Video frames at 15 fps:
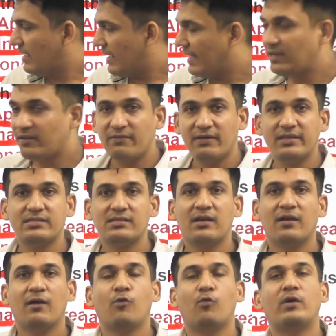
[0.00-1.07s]
Anyways,
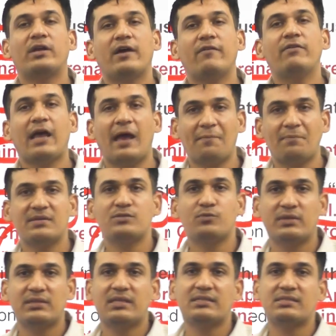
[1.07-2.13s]
whatever happens
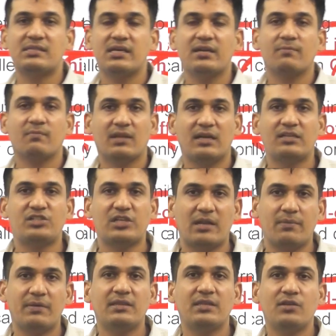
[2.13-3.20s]
with this thing, it
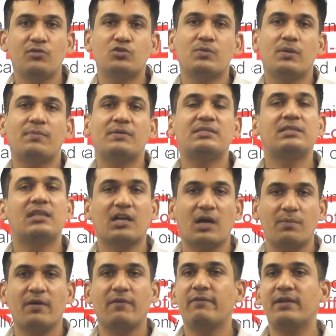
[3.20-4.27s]
shall be in the newspapers in the
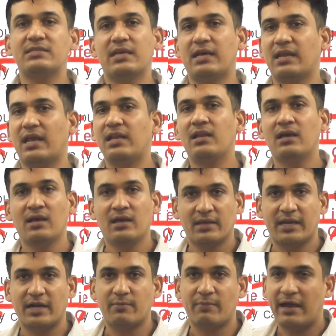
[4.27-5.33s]
coming weeks, and I'll
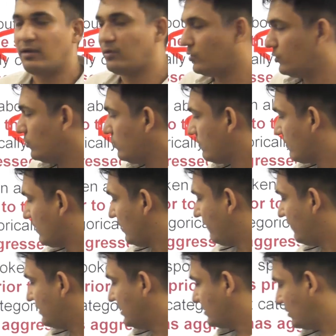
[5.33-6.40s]
get back to you
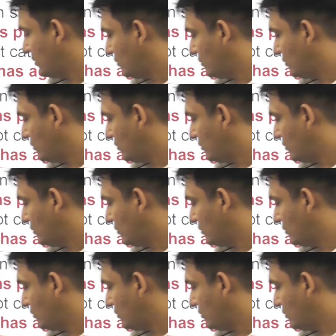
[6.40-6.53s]
with this